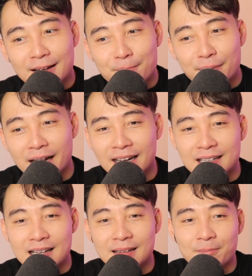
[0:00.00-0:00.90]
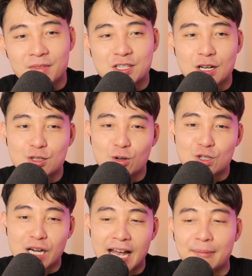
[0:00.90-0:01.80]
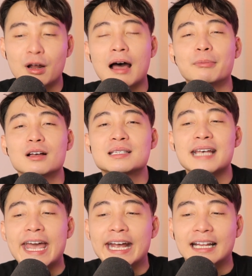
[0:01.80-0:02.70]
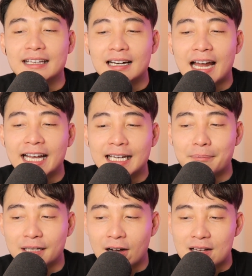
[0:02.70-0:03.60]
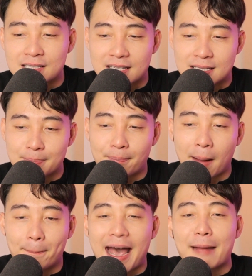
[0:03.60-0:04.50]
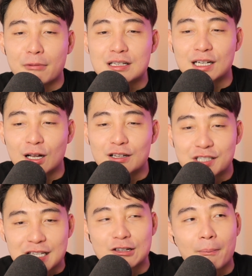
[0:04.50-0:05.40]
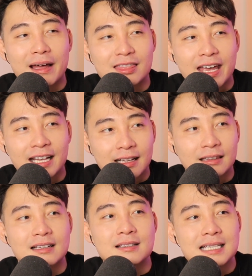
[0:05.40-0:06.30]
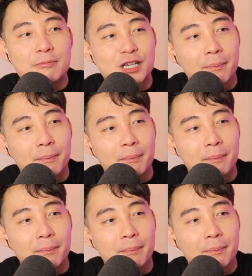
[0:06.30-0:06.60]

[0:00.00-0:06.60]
But and it's just too dry. And I'm not saying I didn't like it because it's a bad musical. It's just not my thing. The subject